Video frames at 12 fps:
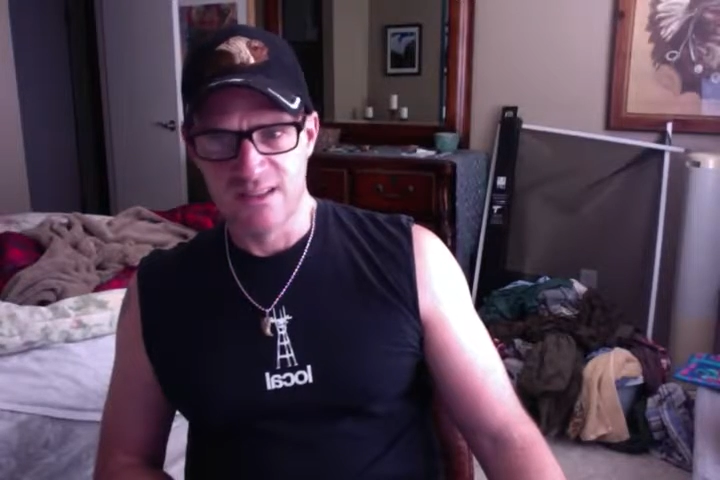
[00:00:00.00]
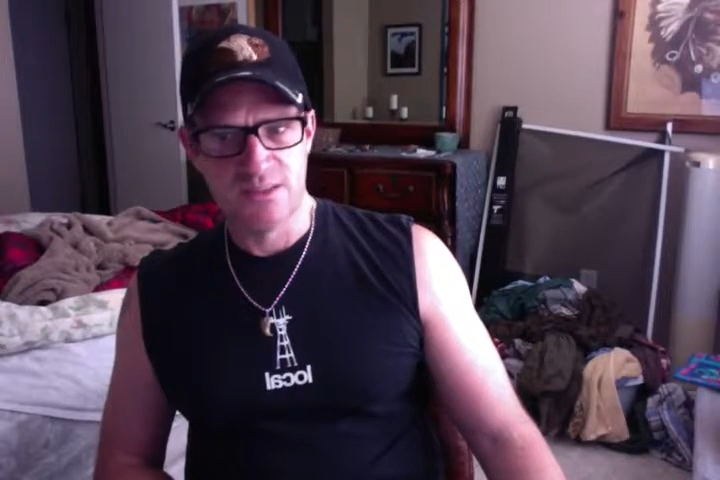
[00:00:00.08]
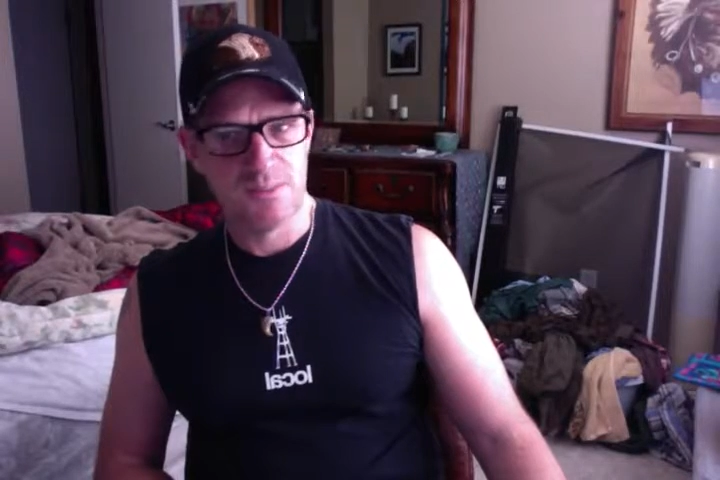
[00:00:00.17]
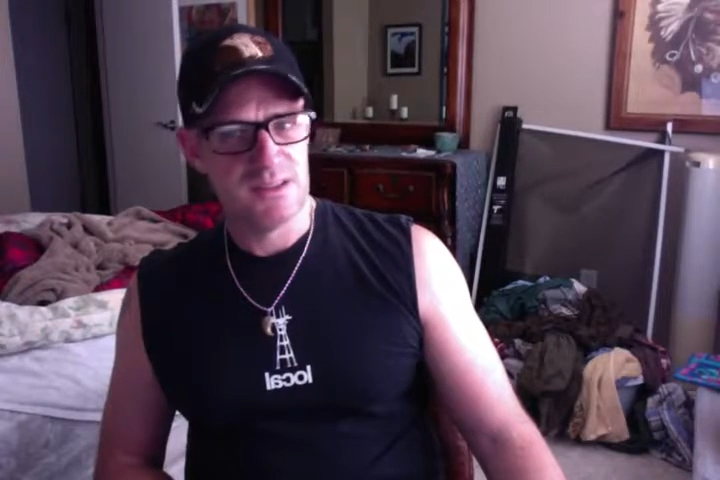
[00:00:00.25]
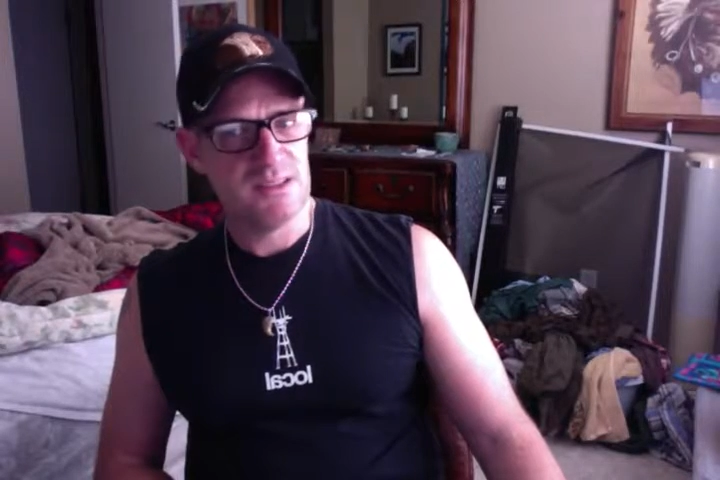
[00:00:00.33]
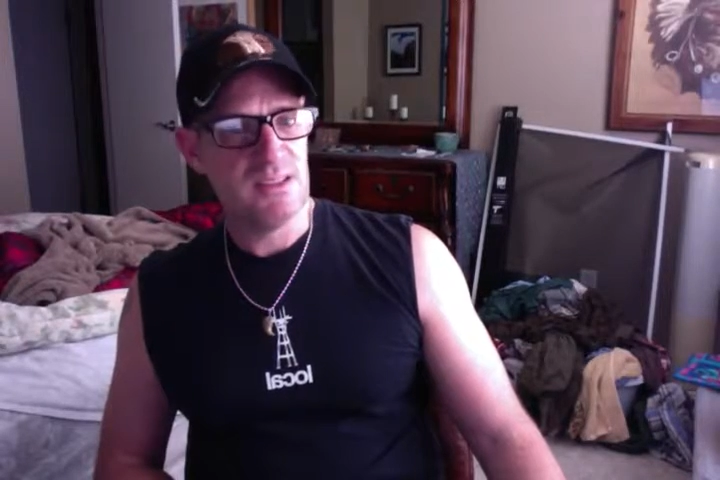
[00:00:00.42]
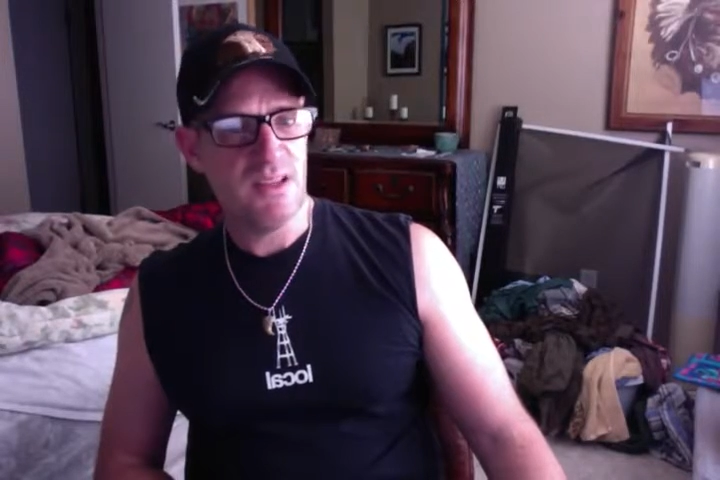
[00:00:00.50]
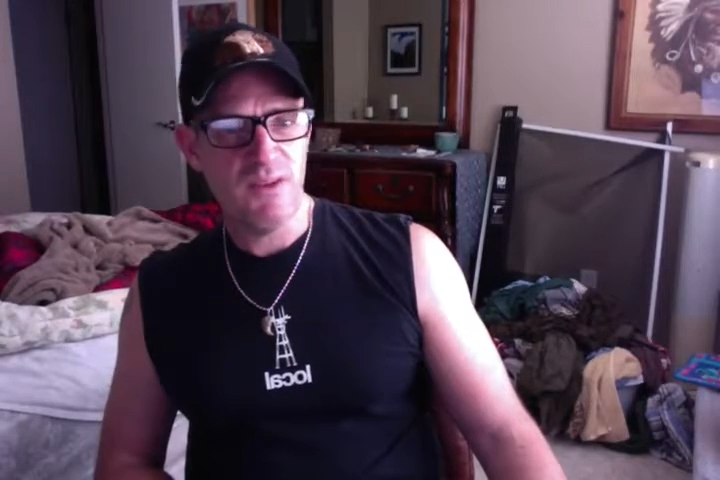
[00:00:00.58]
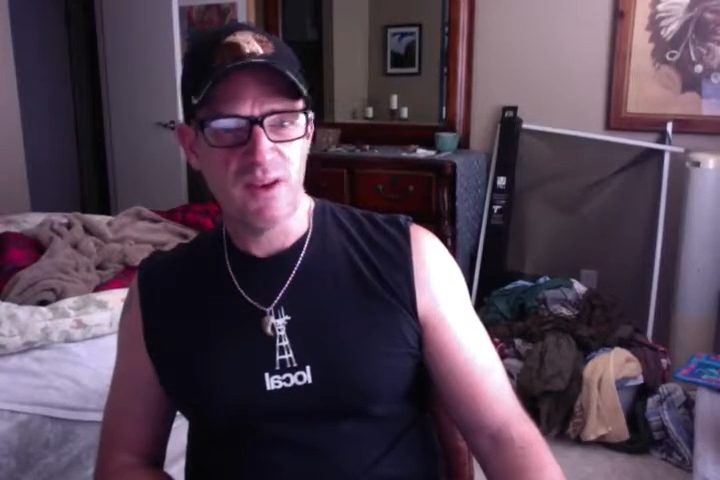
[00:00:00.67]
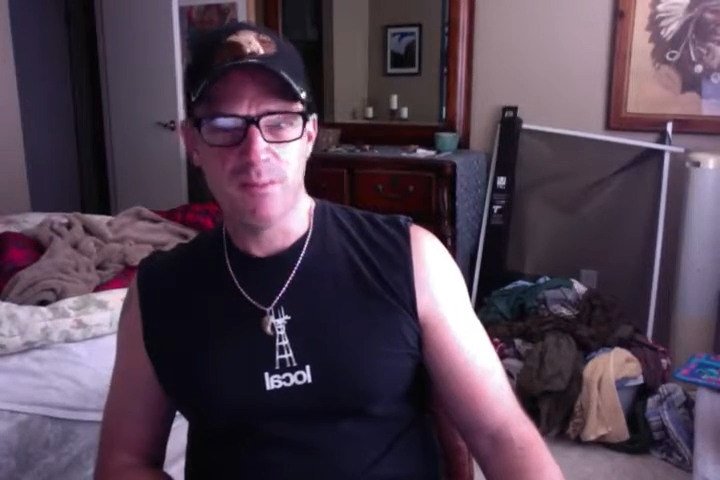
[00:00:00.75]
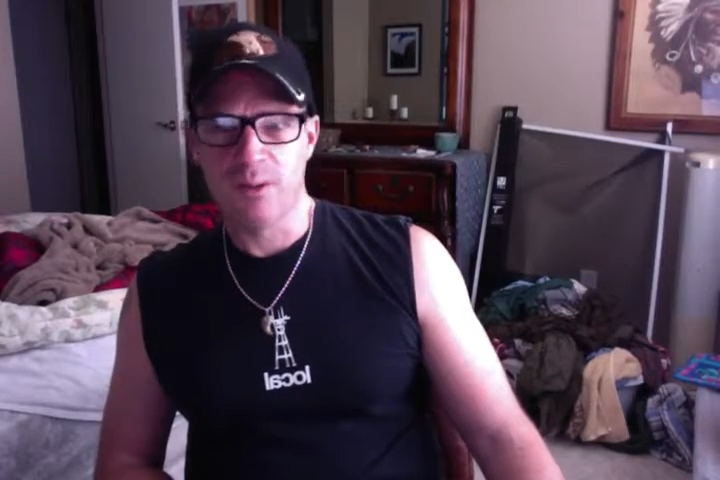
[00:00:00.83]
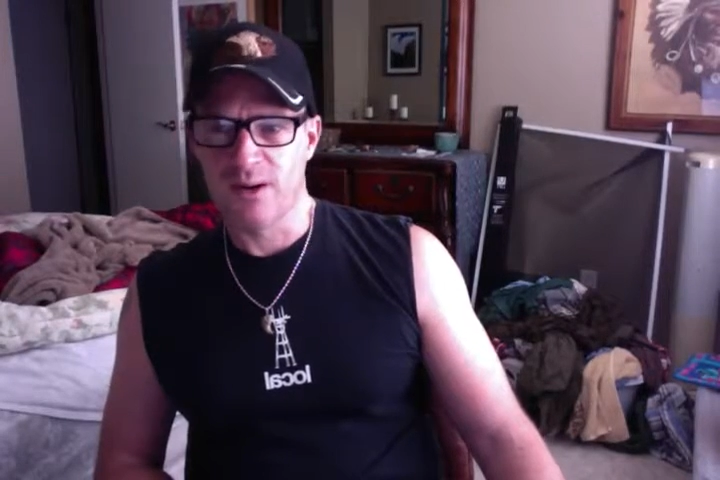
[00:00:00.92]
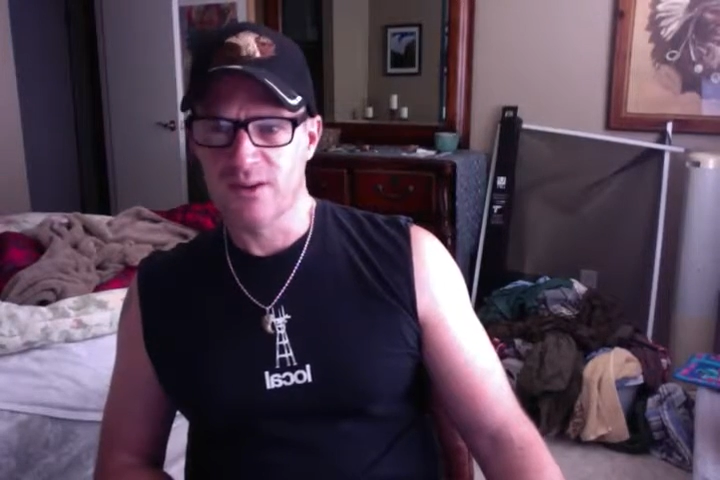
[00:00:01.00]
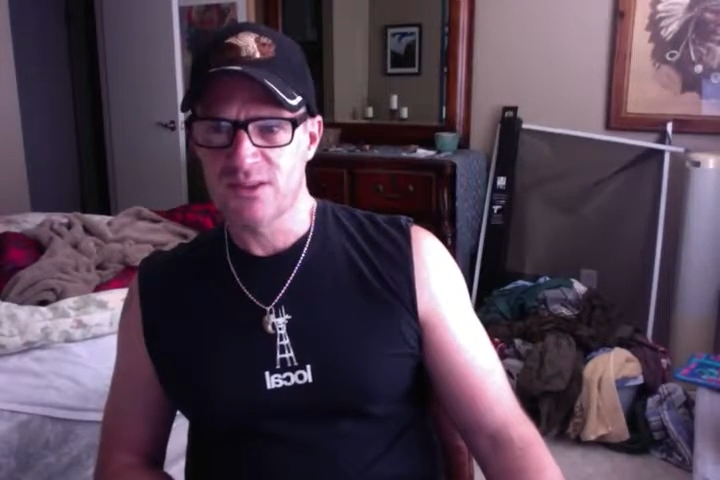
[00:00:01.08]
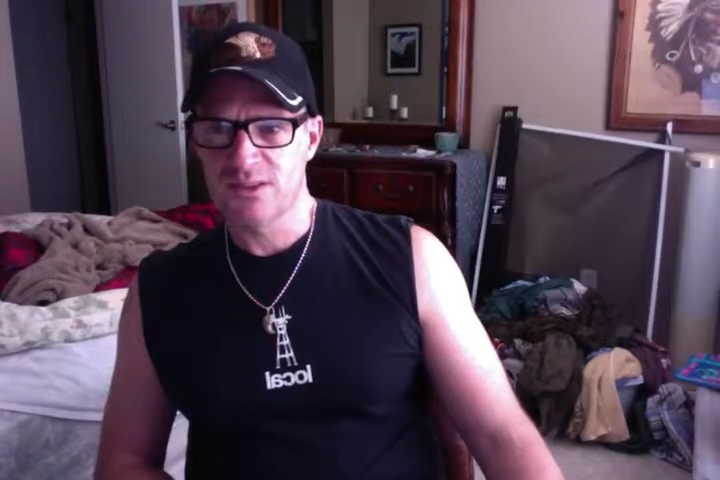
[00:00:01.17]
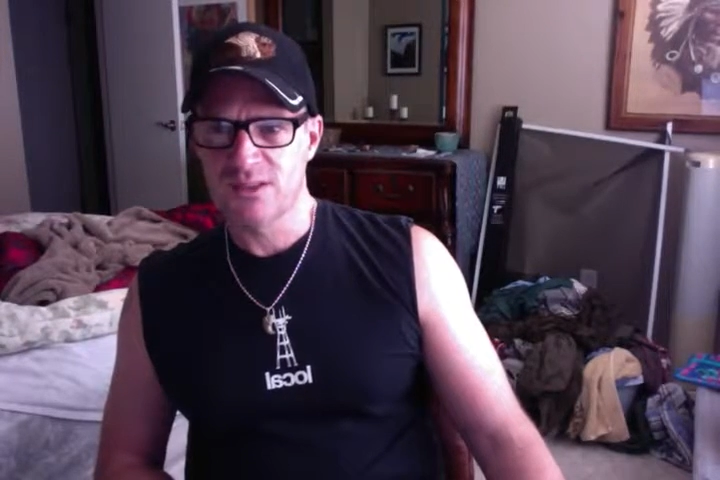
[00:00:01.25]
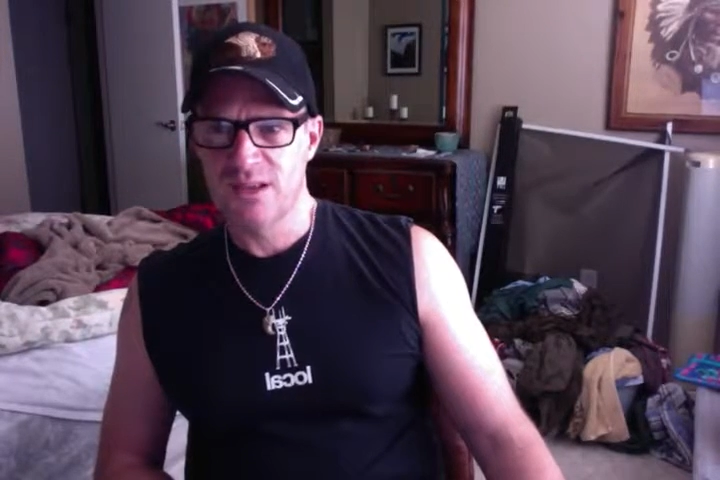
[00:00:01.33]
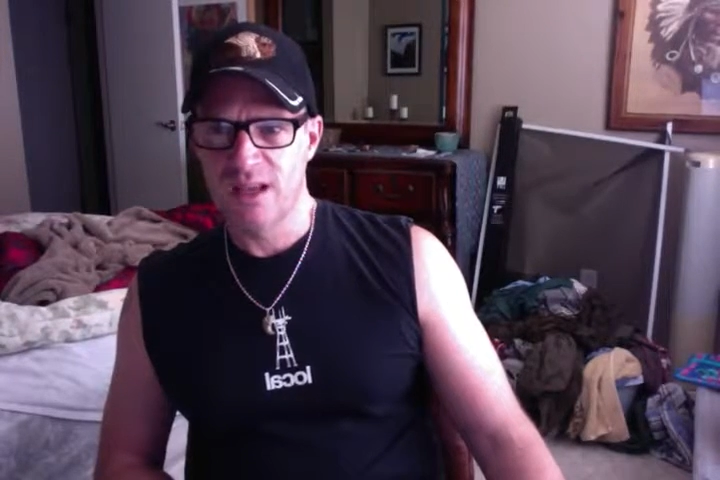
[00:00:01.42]
specific
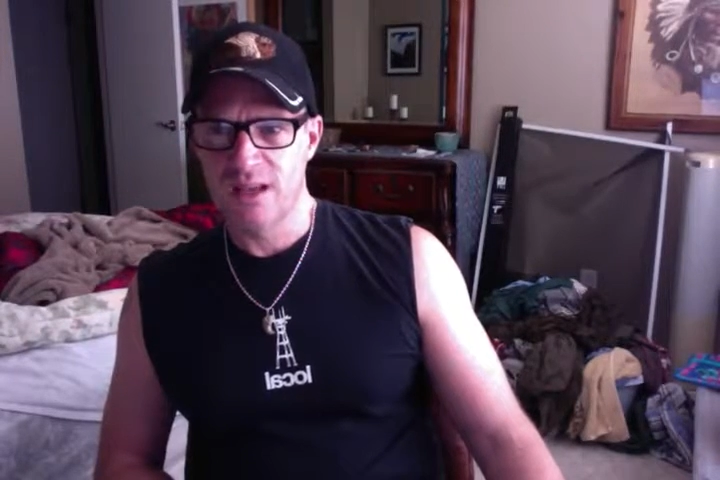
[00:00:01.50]
parts,